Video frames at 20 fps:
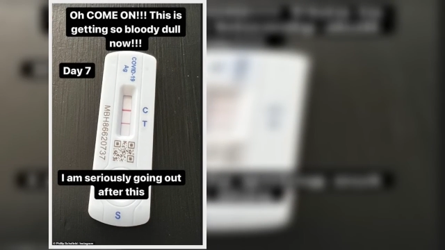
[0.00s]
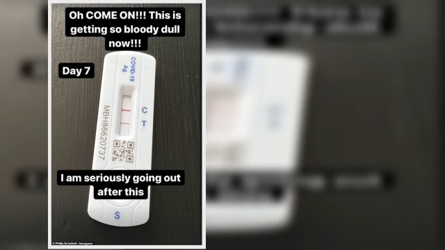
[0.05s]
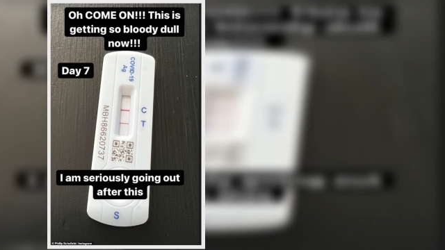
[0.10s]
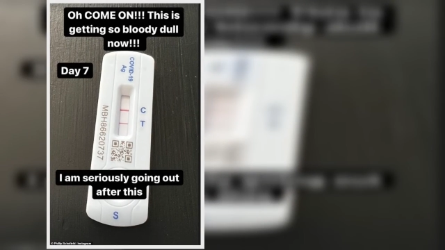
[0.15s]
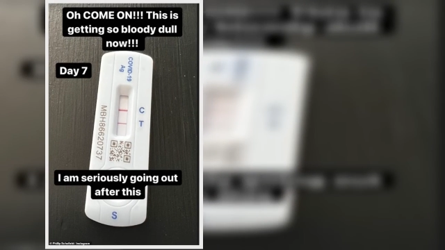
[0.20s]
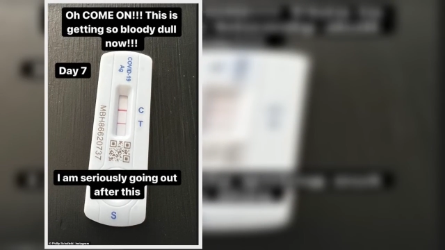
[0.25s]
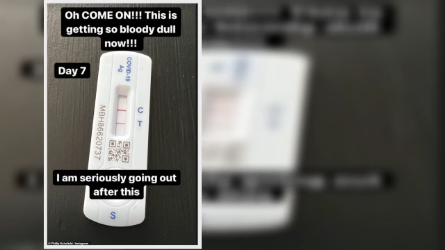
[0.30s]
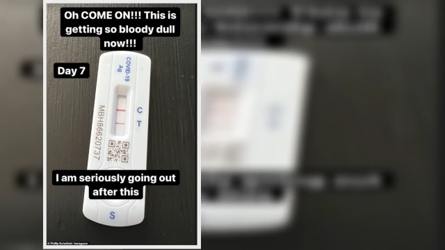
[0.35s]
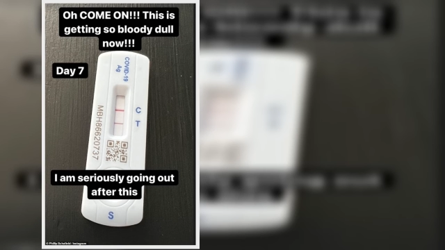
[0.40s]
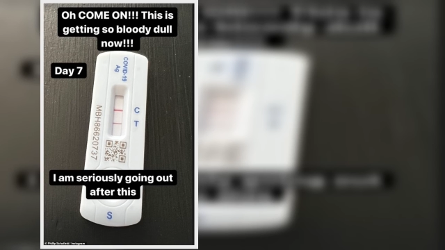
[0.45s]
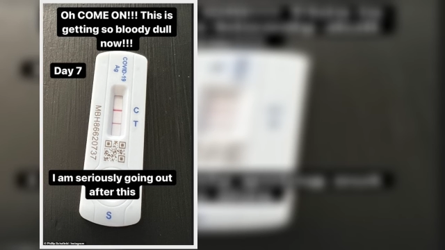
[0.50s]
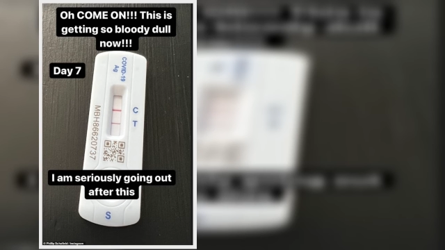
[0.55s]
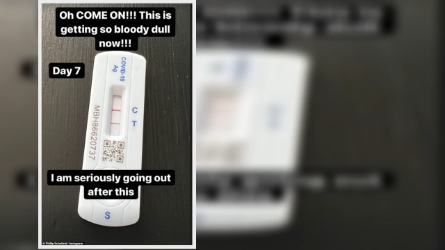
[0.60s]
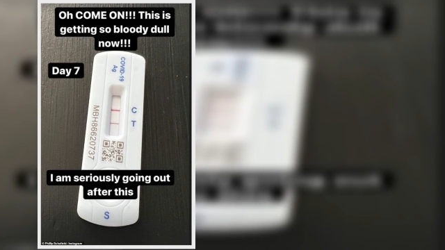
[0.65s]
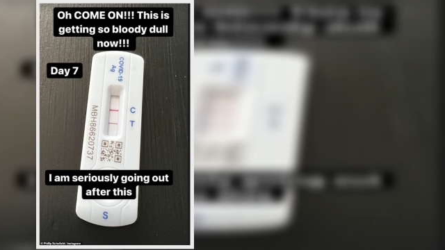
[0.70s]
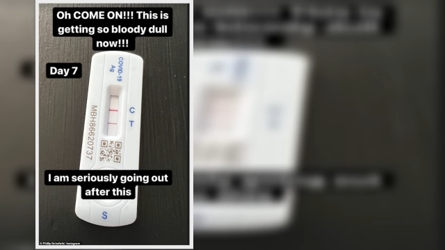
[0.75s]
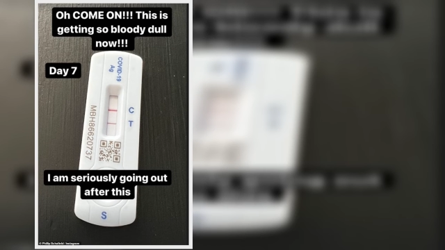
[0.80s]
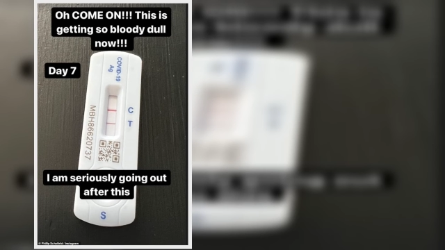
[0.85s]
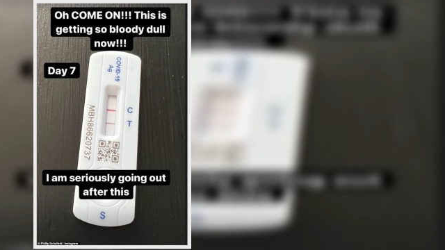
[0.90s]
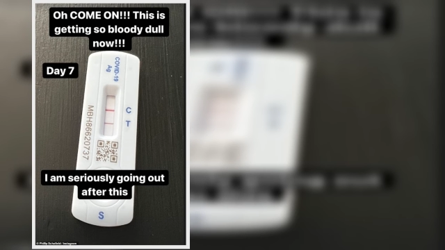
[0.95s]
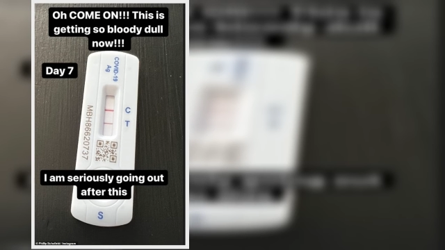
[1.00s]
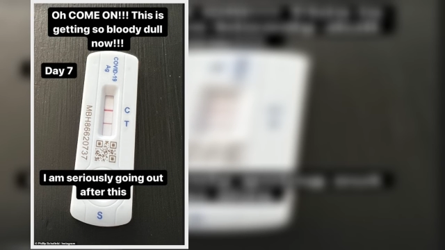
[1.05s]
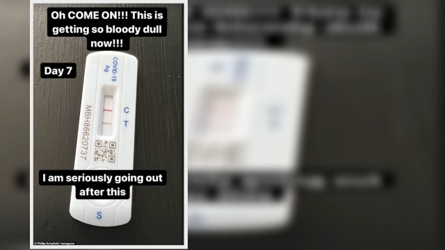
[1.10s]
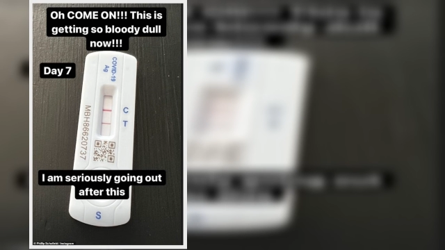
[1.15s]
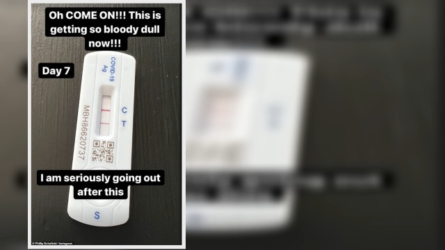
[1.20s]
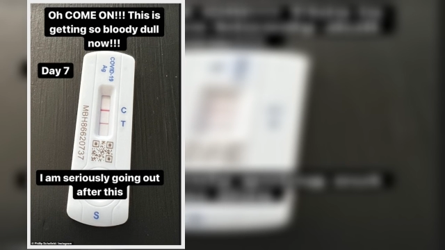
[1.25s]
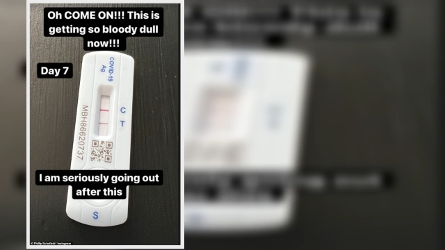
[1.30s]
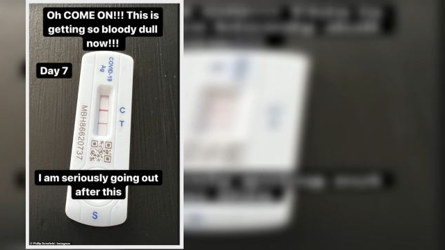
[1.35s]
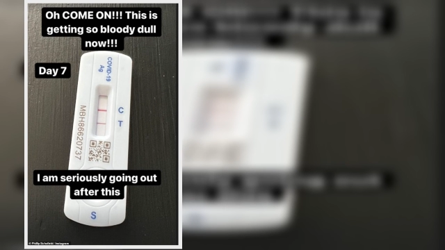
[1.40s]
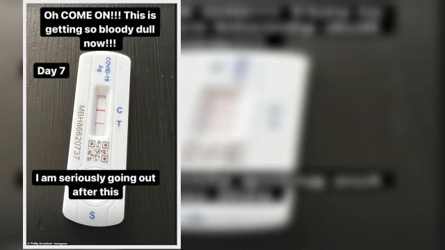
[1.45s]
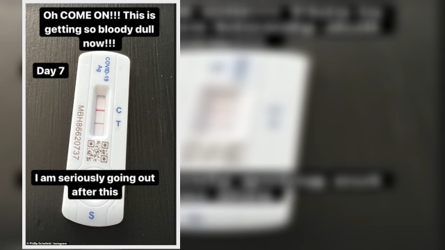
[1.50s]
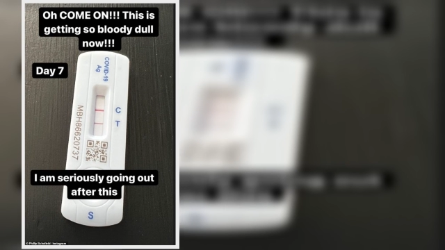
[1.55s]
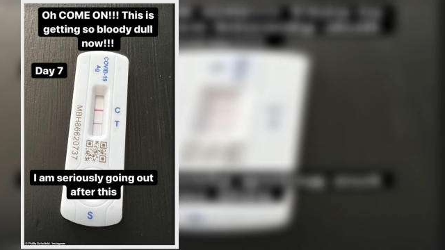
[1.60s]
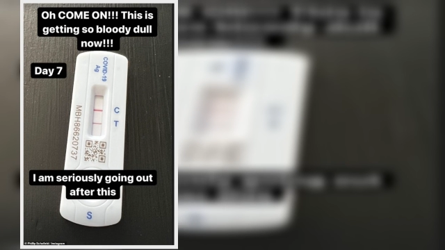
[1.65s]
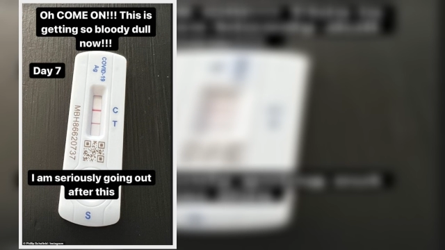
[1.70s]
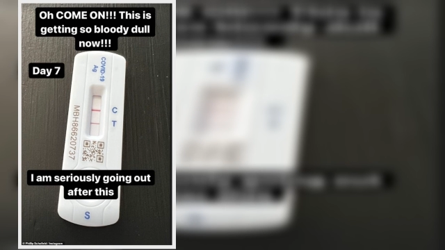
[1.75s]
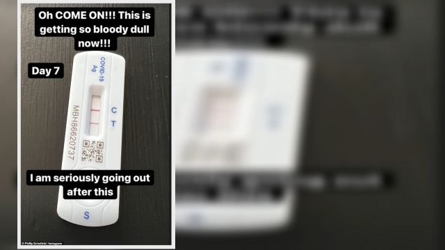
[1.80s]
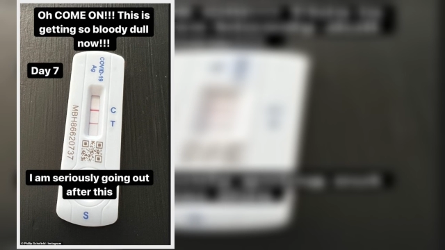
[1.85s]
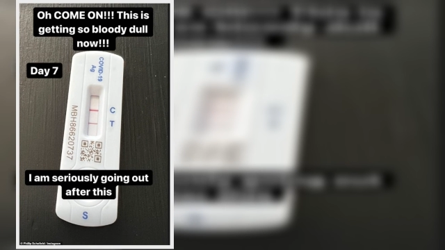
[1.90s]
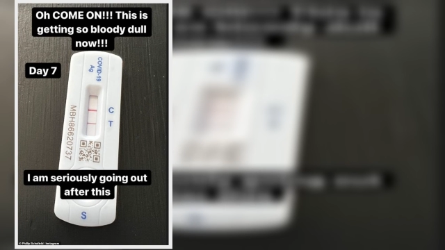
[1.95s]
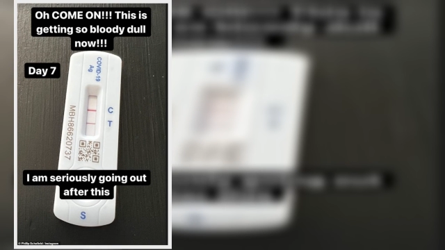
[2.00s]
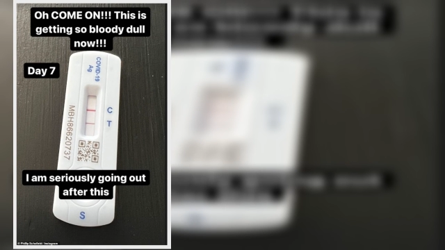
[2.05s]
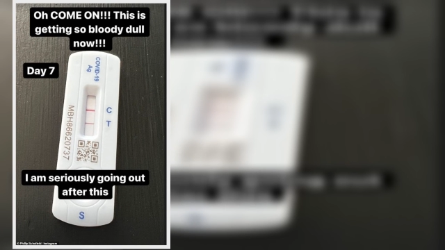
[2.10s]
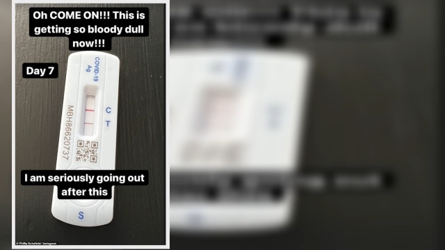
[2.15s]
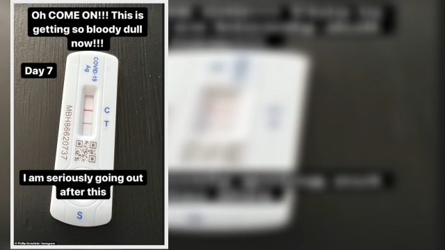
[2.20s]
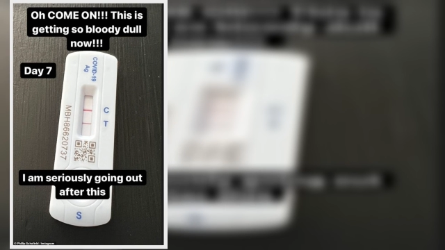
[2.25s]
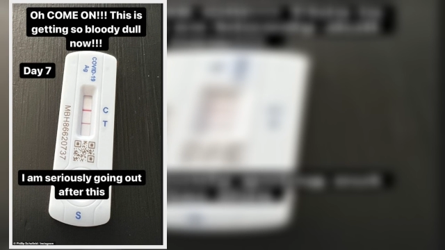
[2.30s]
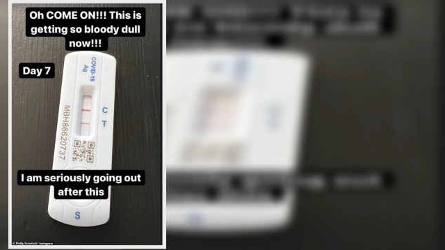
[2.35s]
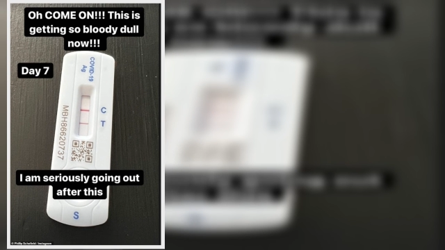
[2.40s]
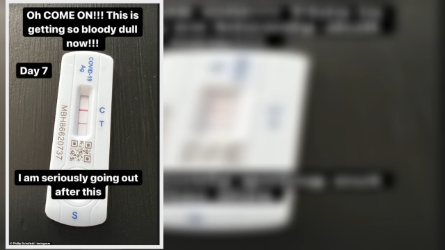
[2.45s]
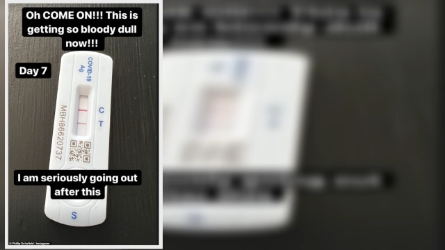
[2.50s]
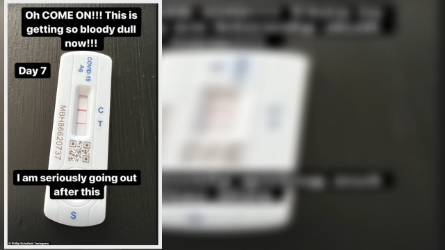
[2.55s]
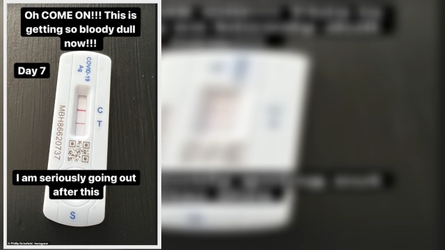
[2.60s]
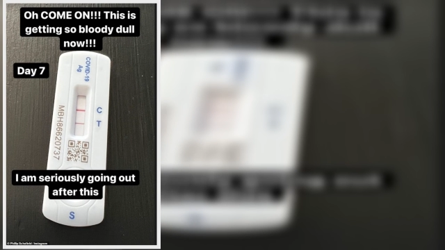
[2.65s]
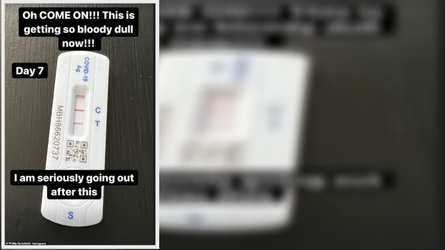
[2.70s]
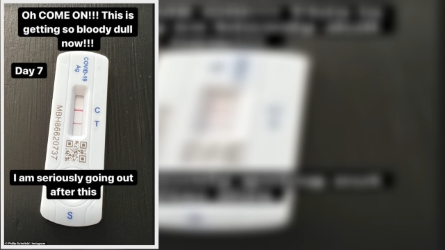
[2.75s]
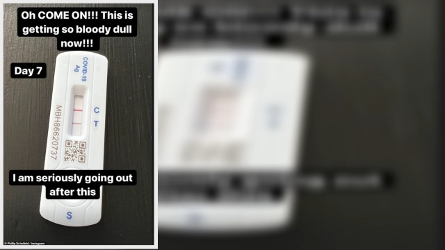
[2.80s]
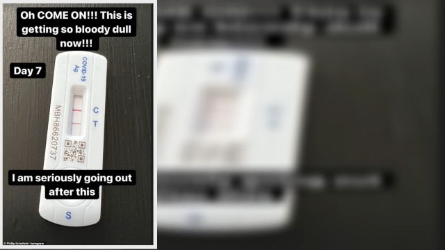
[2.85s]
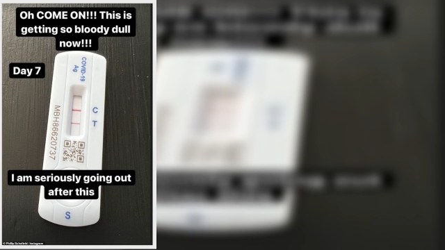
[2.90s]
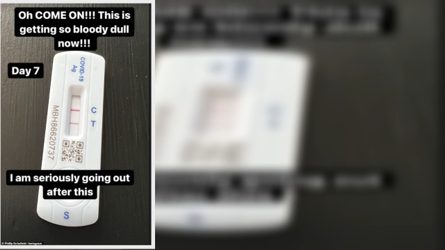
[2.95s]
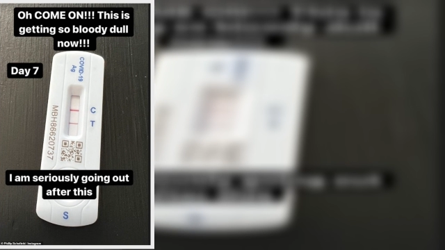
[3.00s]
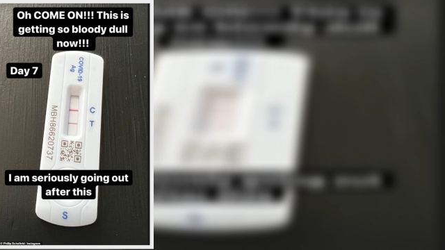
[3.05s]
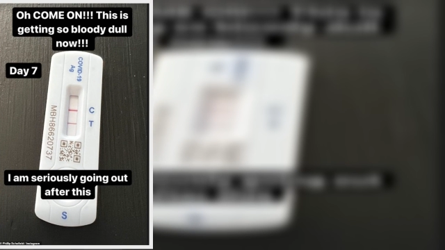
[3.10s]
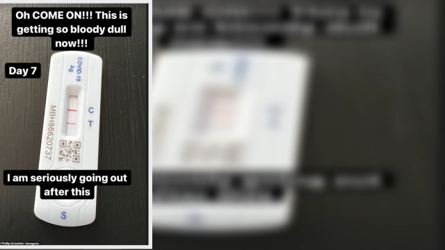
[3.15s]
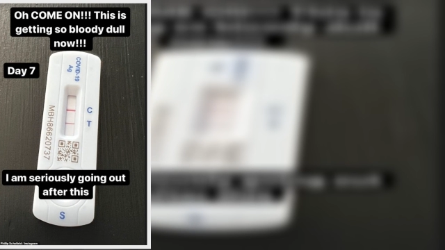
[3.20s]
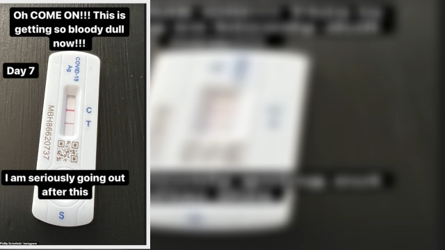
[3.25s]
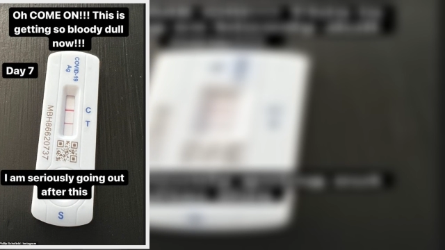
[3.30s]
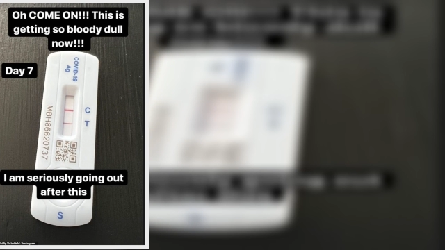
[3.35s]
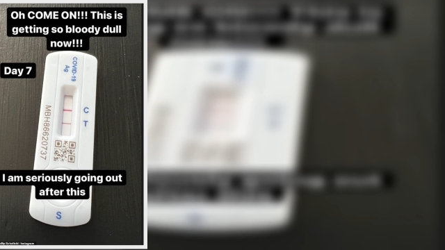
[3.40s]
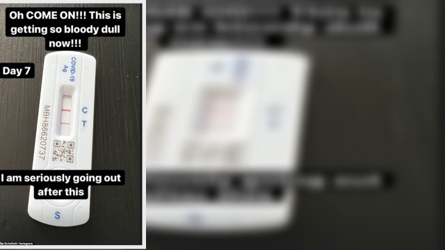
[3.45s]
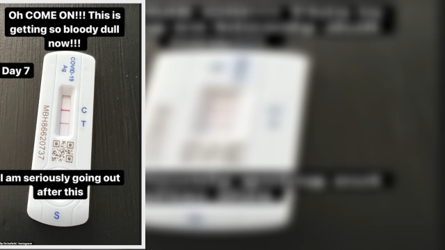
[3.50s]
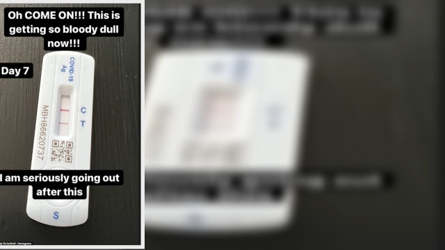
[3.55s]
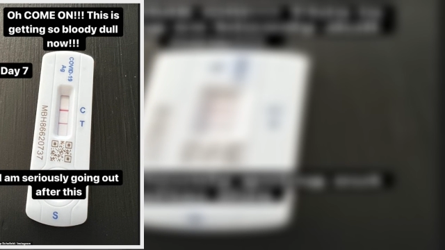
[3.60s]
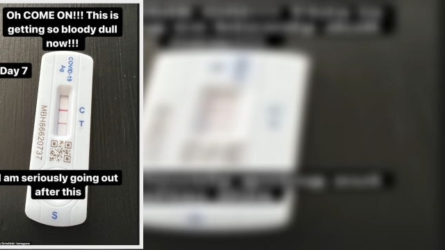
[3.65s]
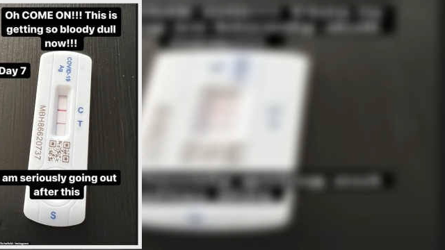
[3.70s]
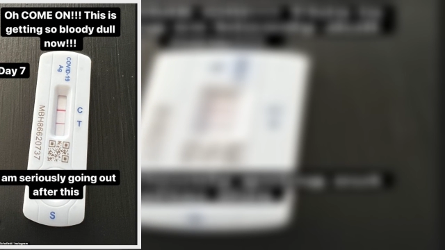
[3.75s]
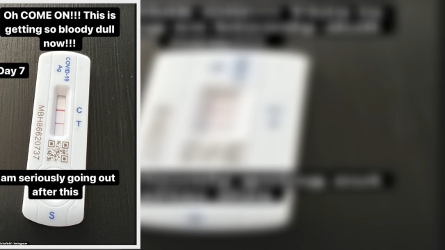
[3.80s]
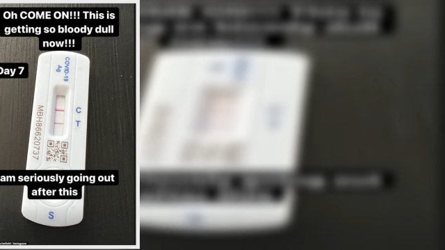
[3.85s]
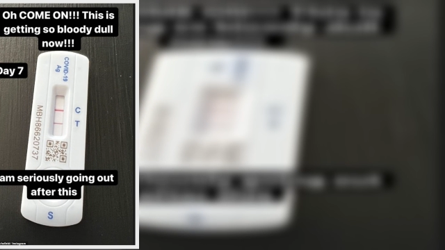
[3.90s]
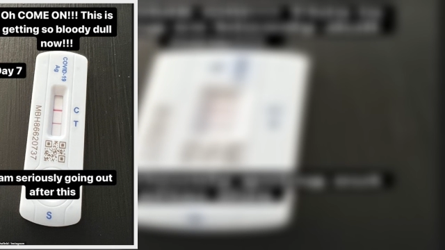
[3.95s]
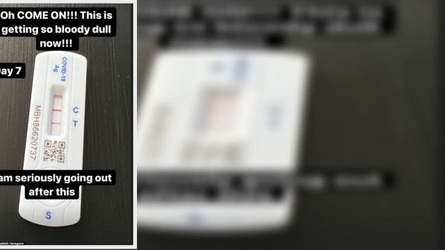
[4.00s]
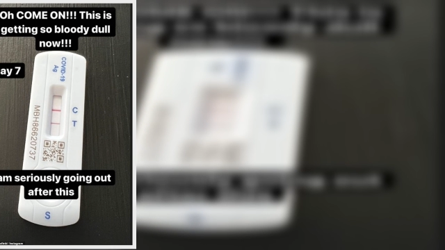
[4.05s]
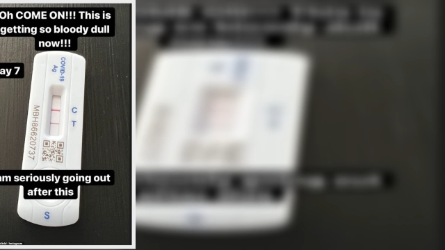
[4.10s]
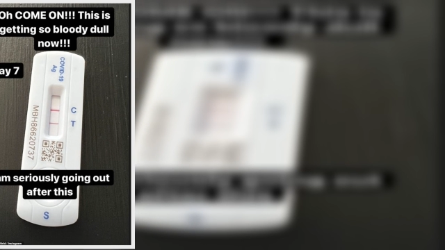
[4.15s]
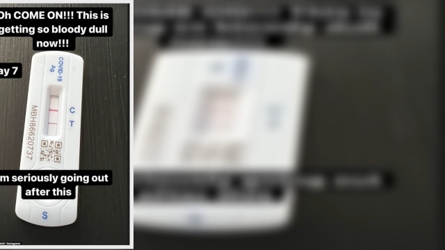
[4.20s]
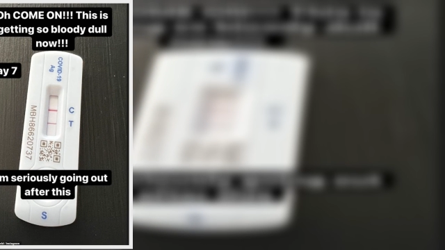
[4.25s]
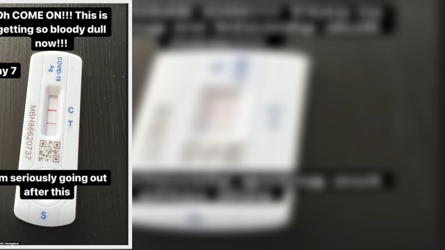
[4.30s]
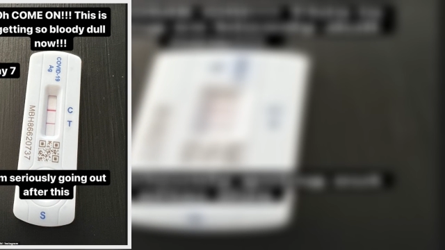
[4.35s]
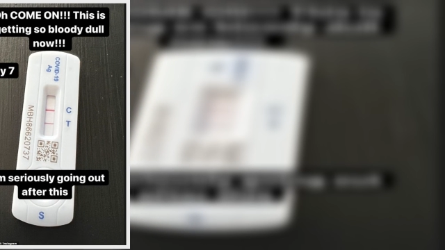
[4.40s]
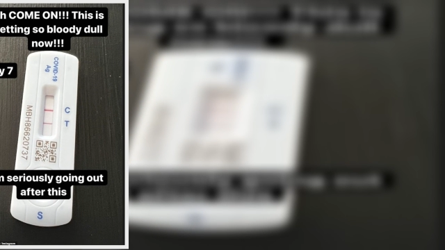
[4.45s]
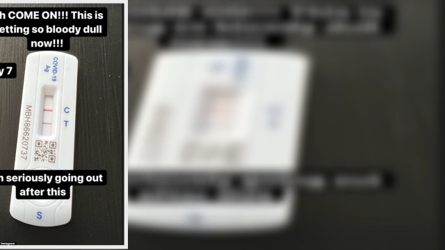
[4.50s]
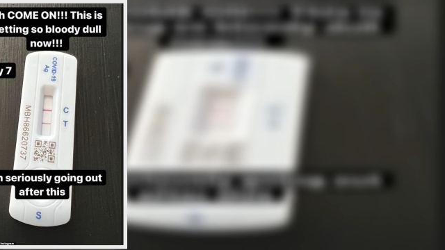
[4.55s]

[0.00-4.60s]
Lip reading: Nobody's mouth can be seen.